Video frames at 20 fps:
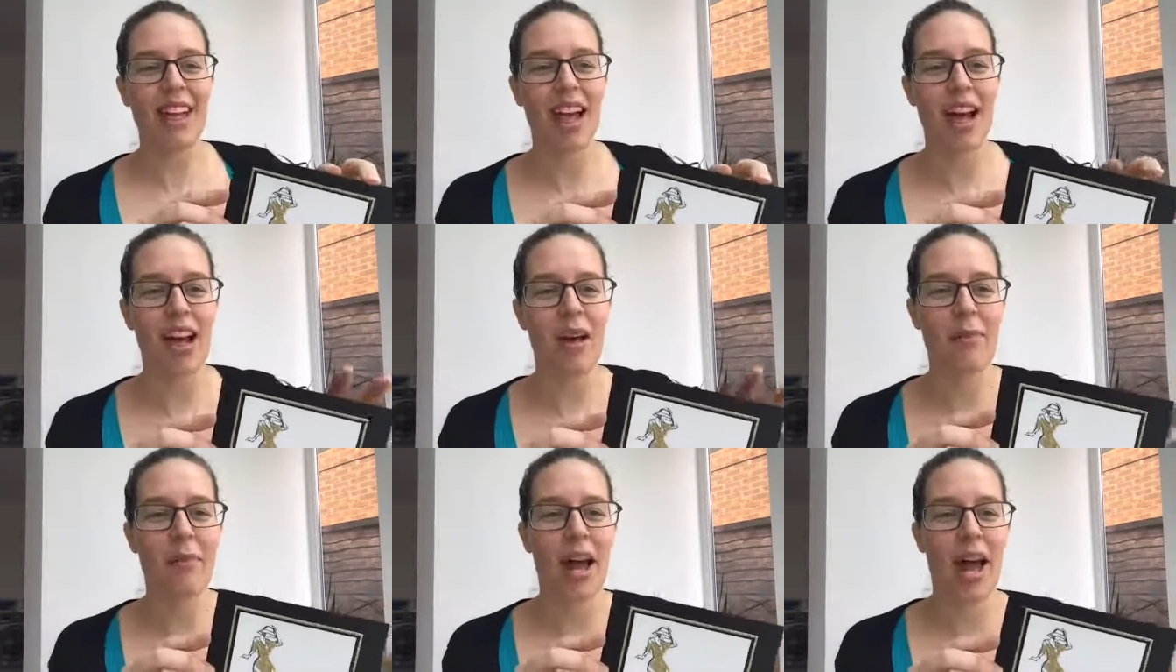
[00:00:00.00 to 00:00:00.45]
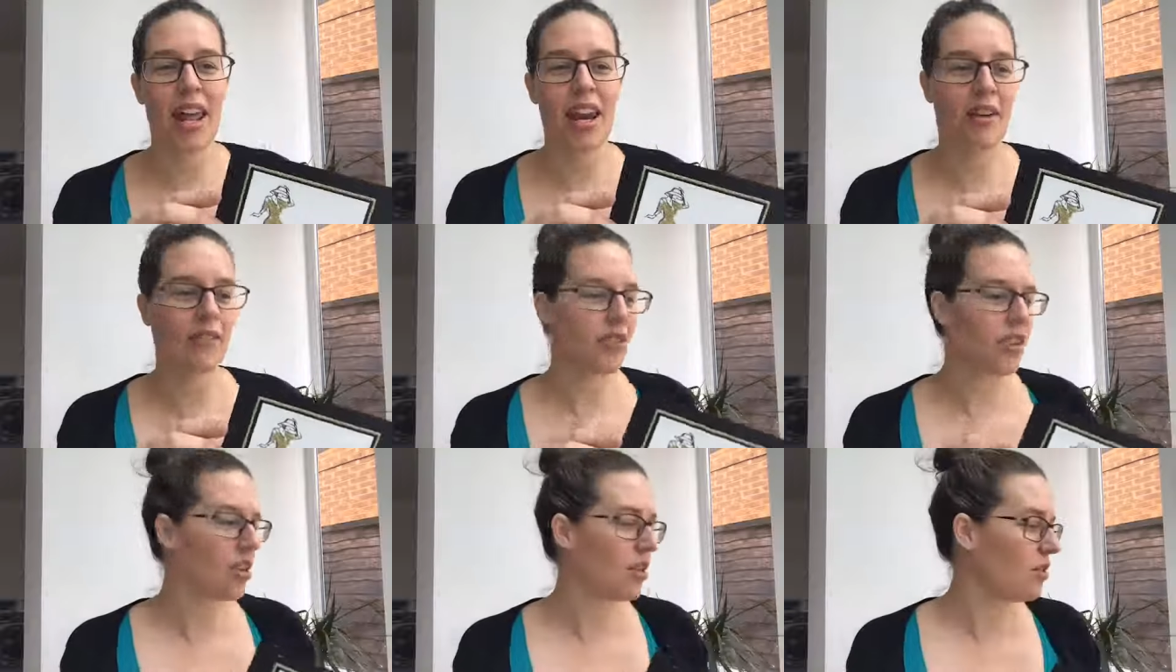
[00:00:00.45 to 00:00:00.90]
And
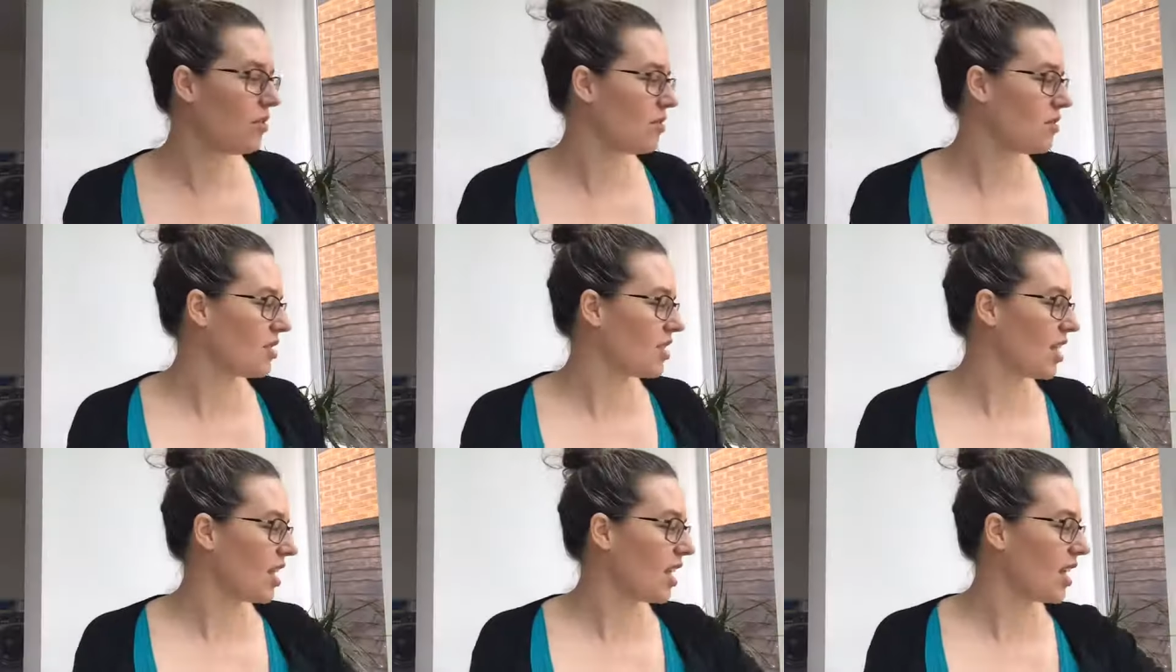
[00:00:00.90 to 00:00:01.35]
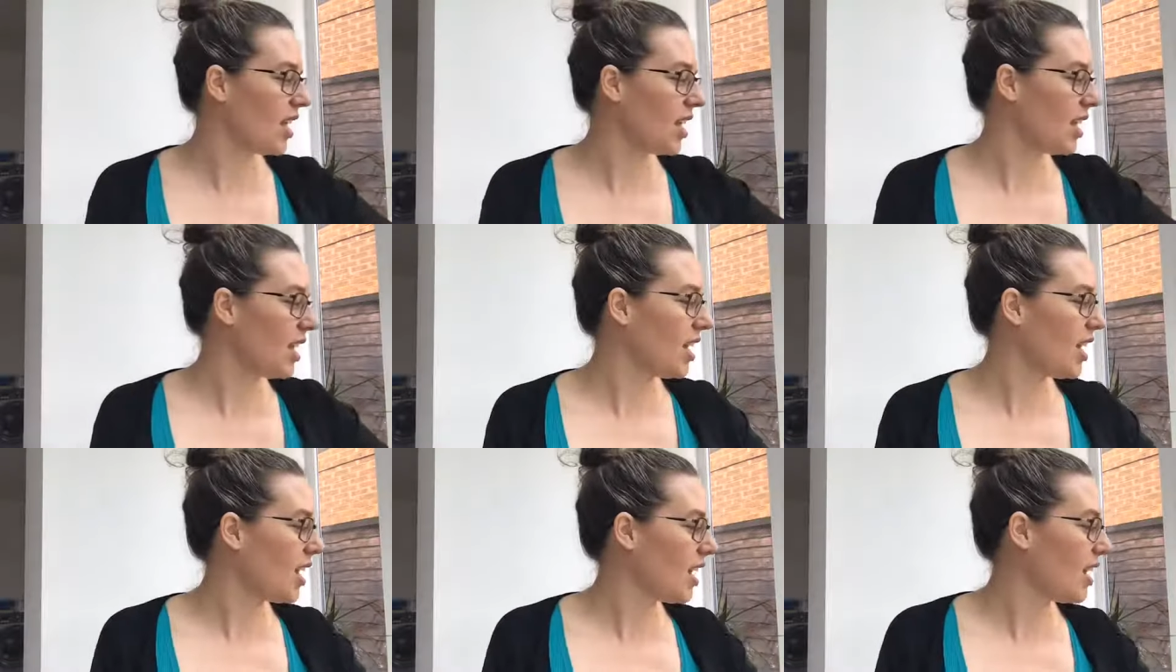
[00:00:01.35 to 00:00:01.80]
I've used
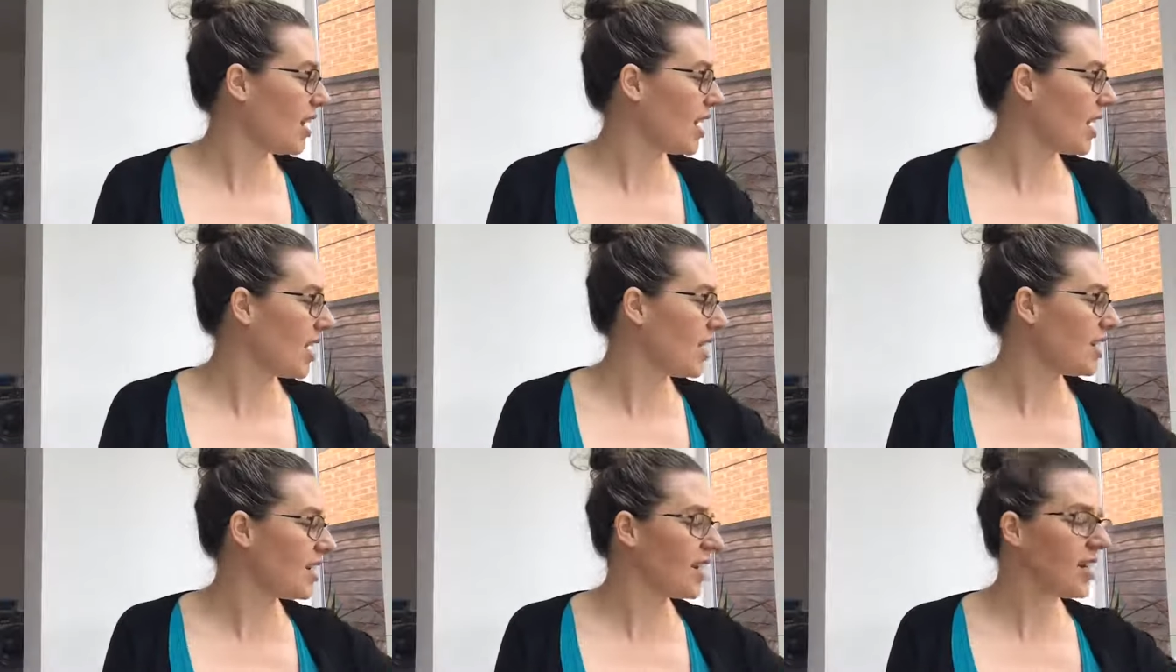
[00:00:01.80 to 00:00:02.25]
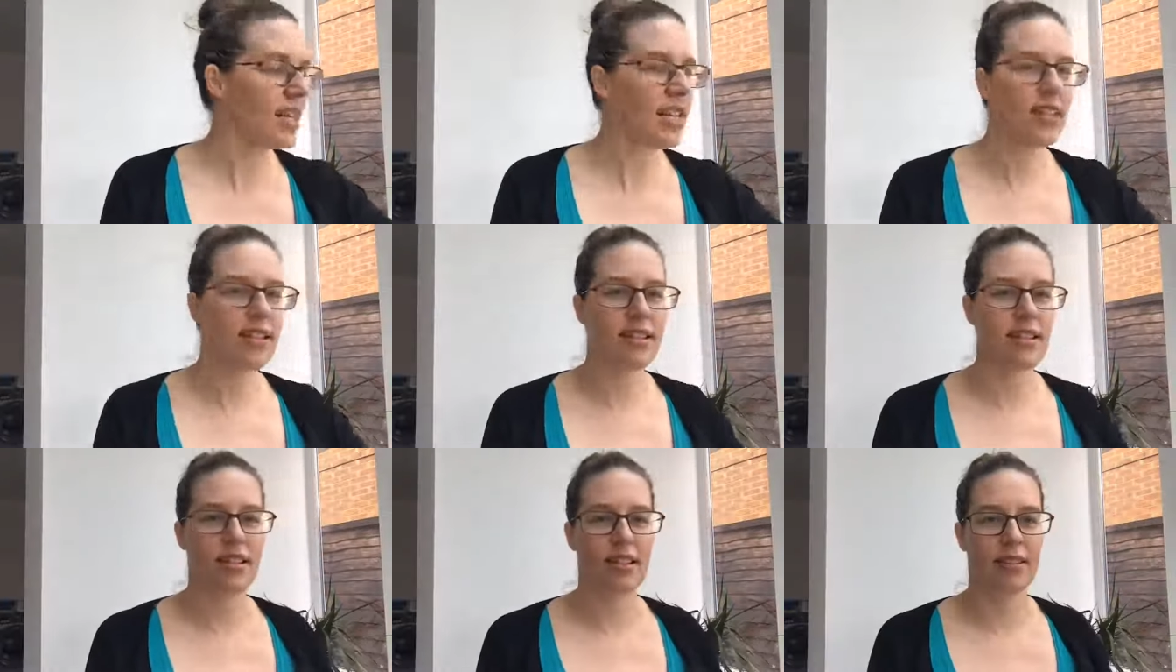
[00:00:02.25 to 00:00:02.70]
the
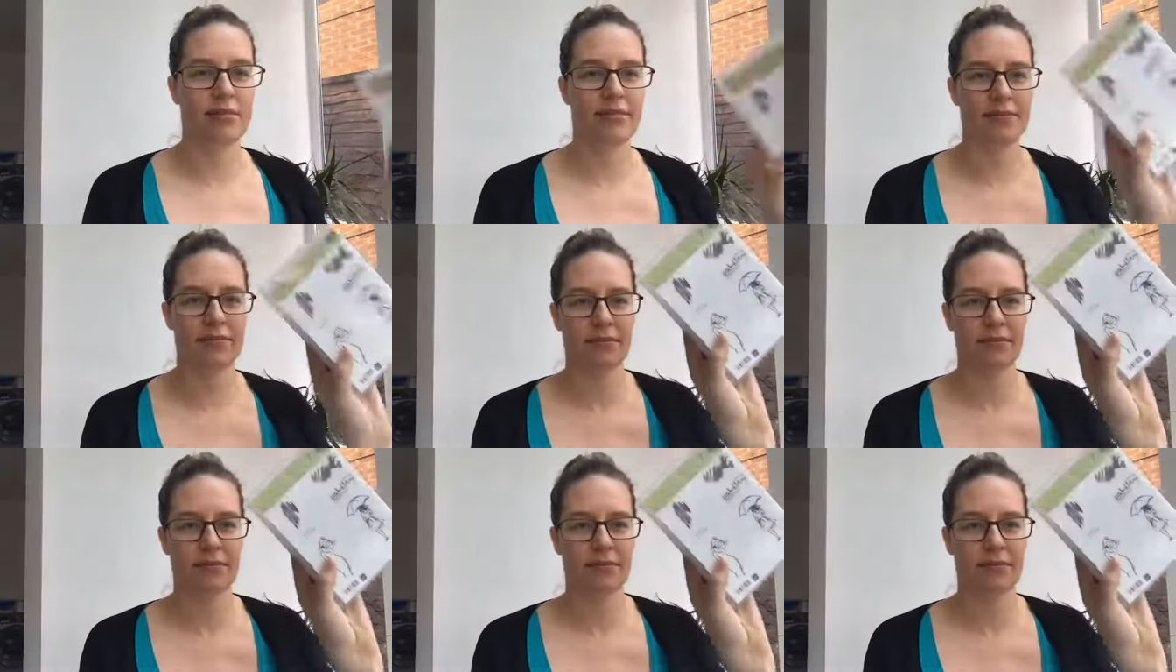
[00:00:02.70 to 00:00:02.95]
ladies.